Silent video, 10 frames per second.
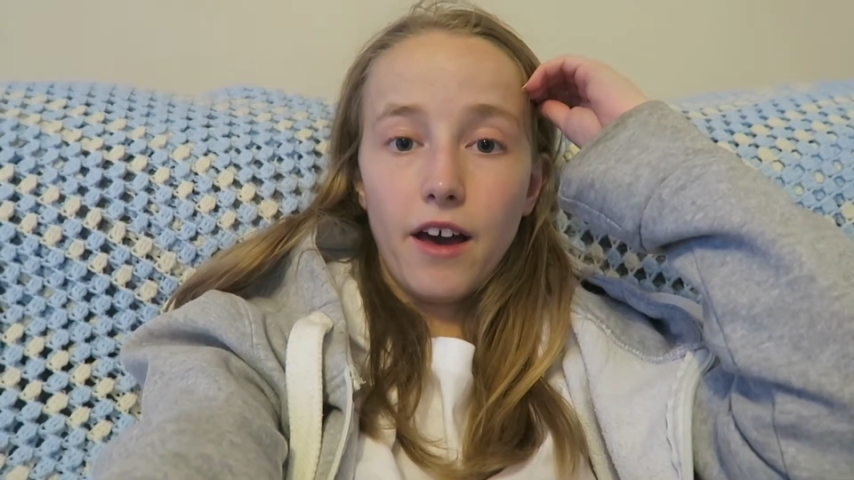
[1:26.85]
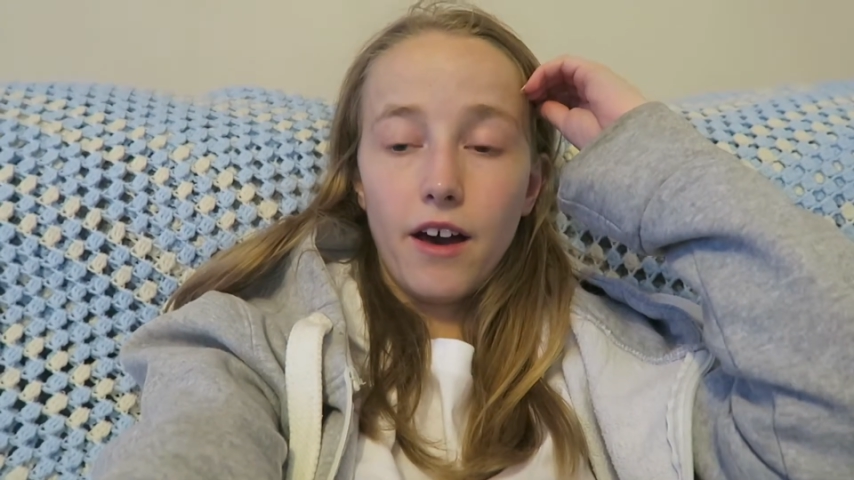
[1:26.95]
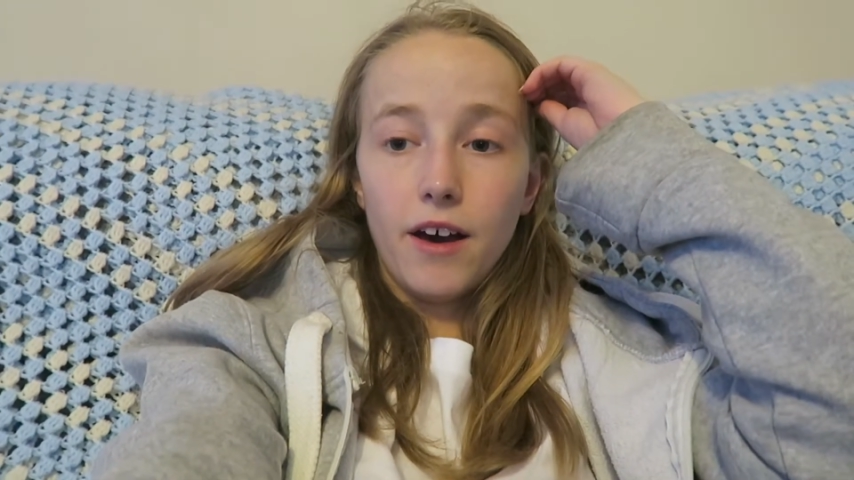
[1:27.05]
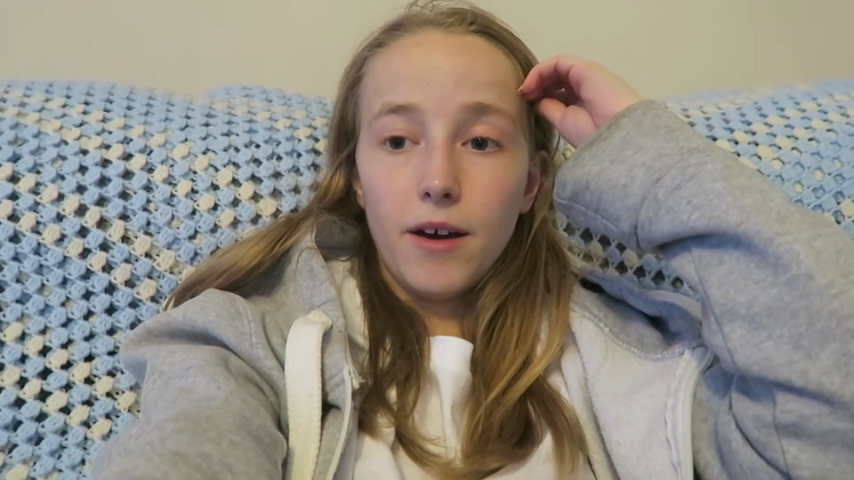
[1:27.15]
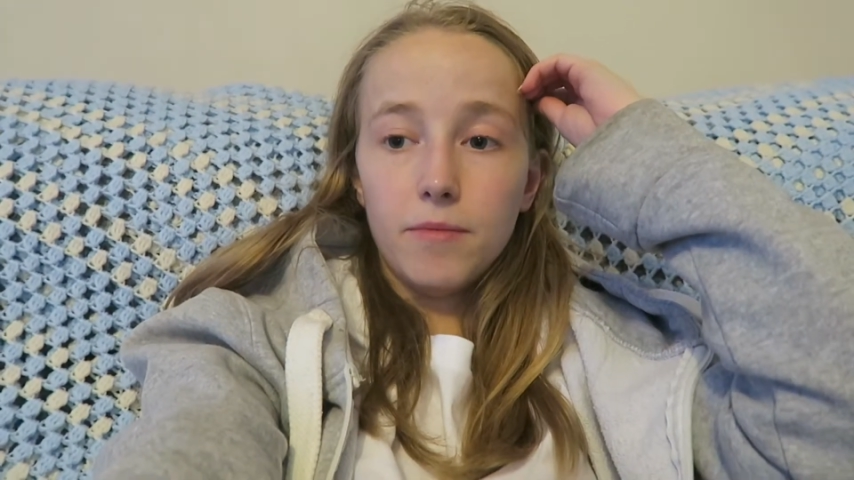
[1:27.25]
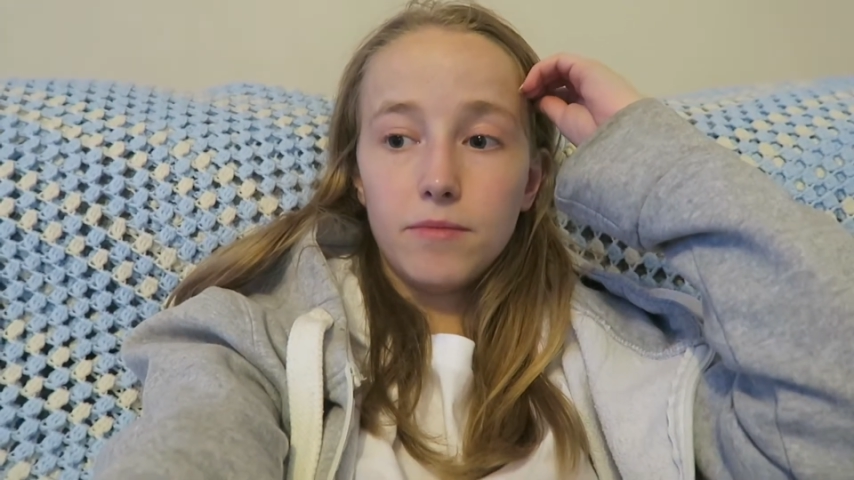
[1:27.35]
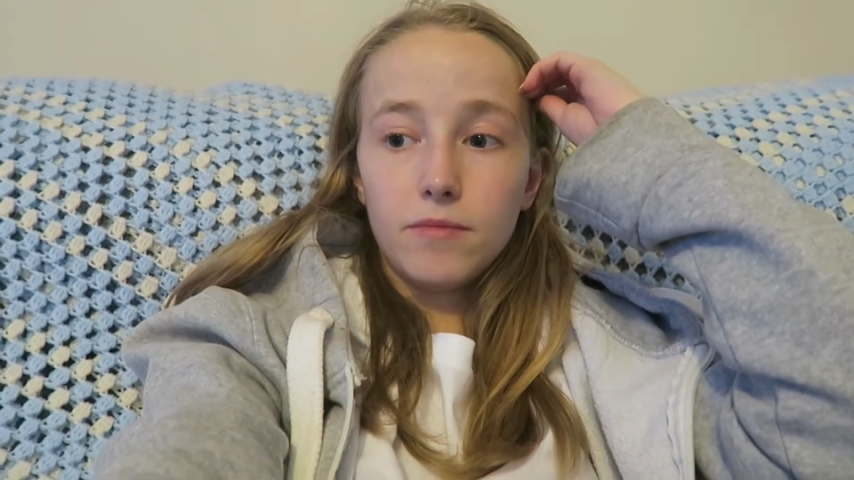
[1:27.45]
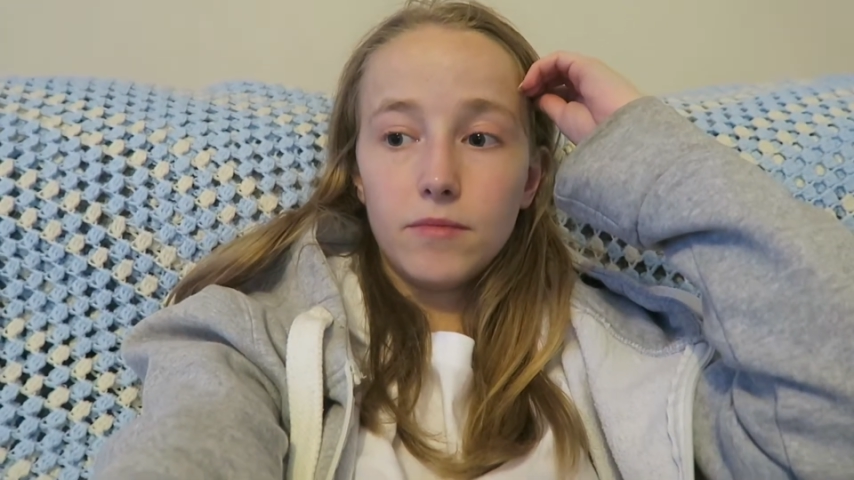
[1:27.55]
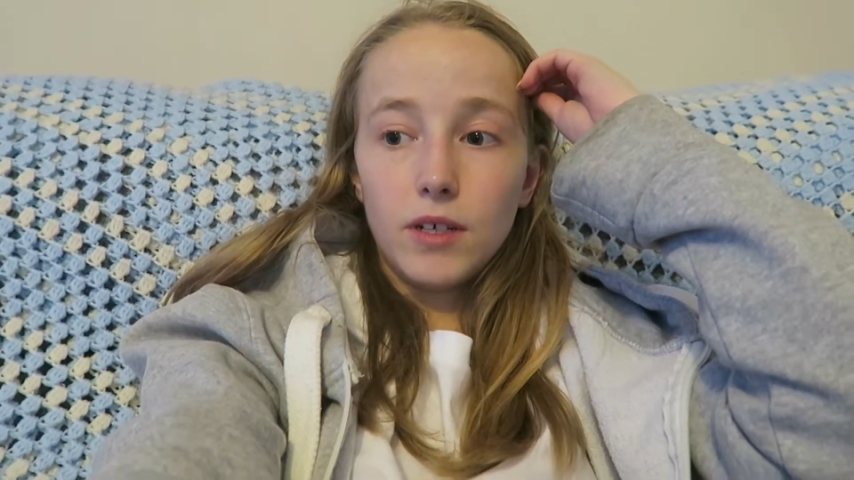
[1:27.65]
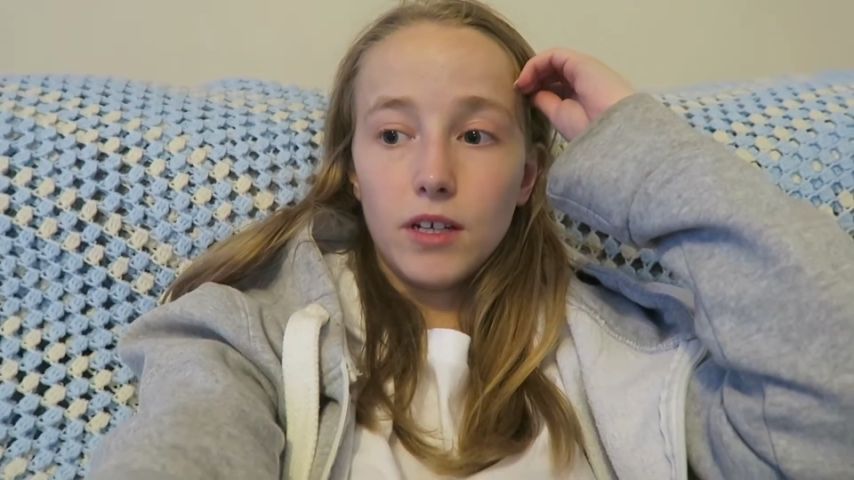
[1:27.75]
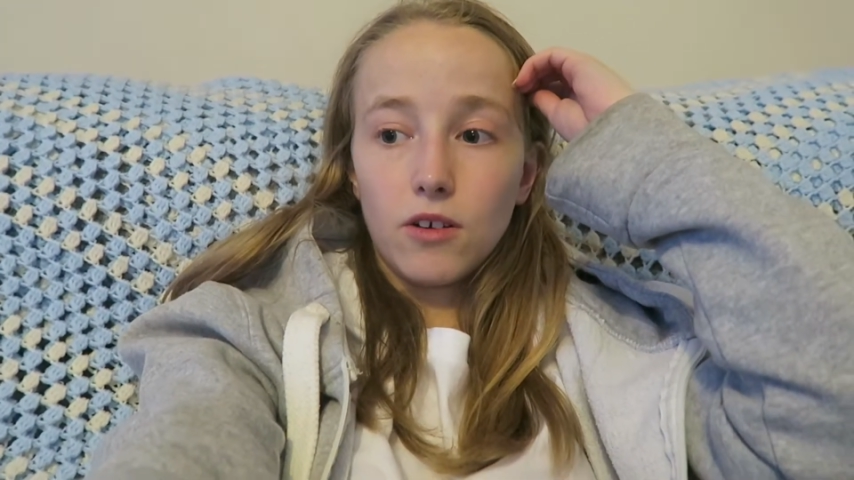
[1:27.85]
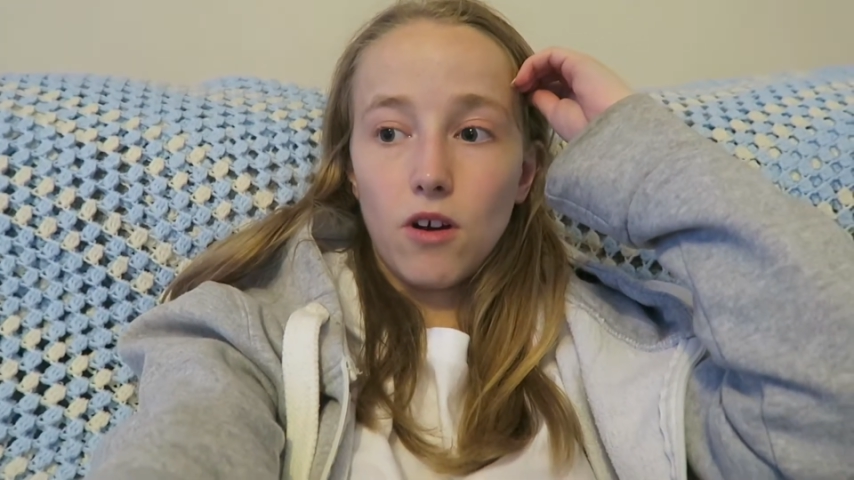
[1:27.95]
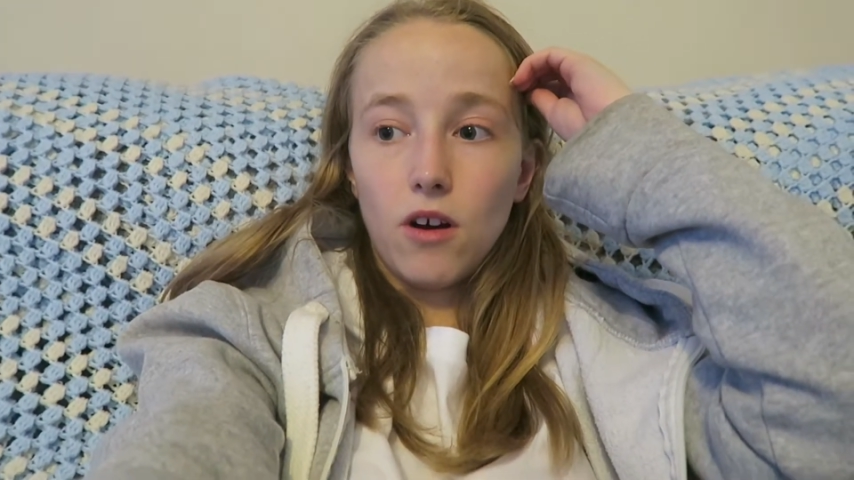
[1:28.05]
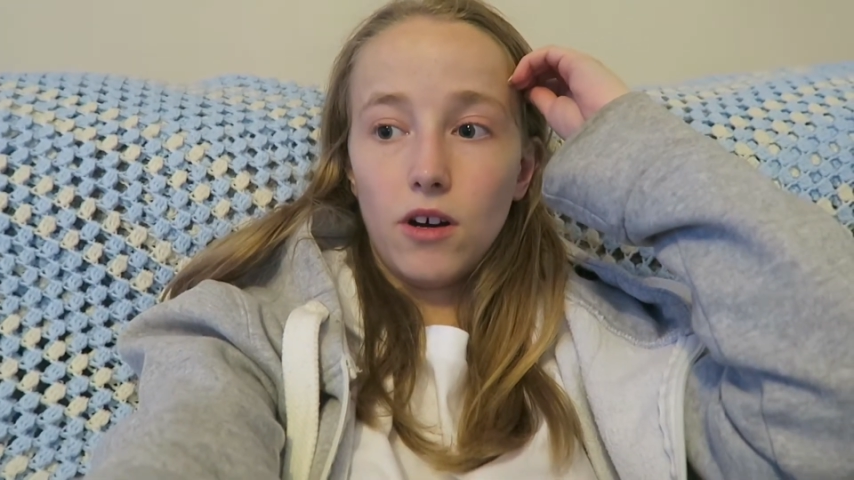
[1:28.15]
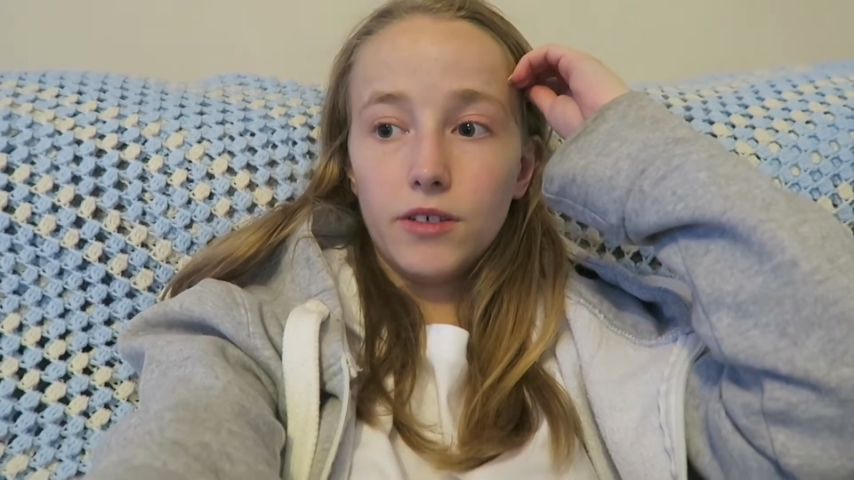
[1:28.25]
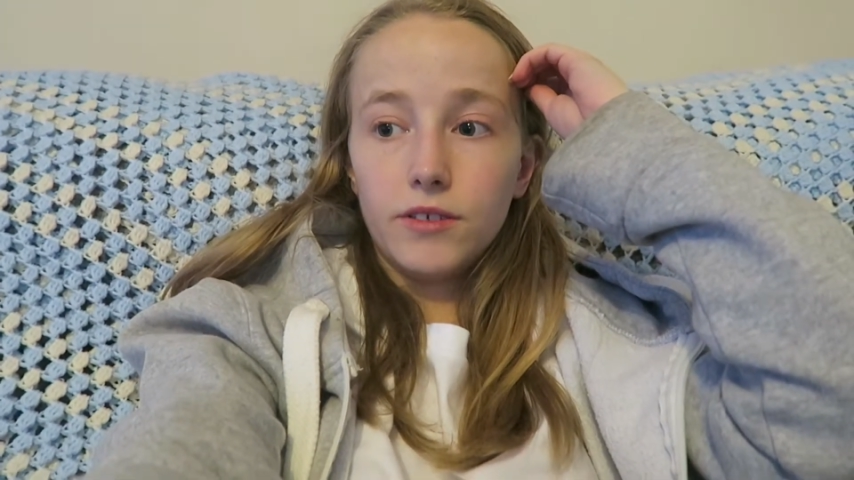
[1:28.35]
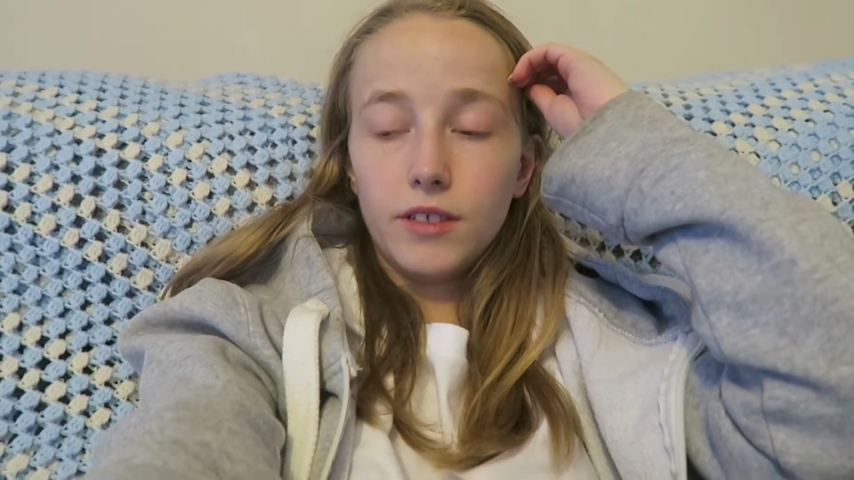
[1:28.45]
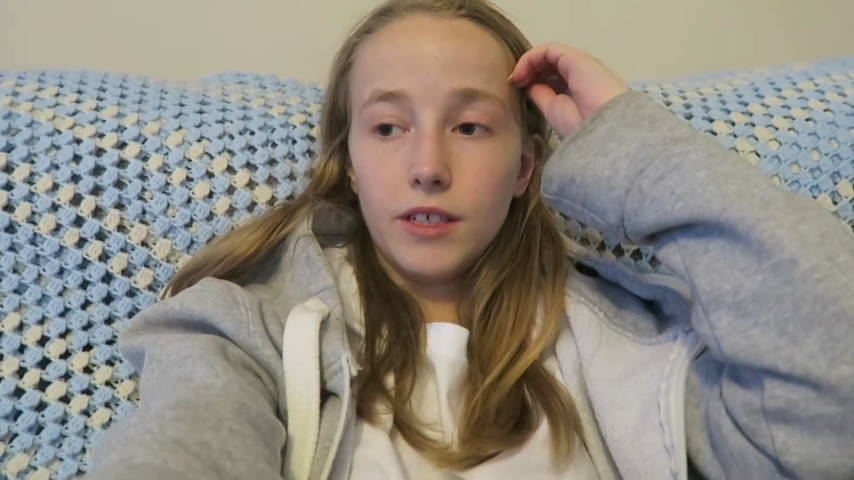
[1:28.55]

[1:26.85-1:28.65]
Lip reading: and I got on.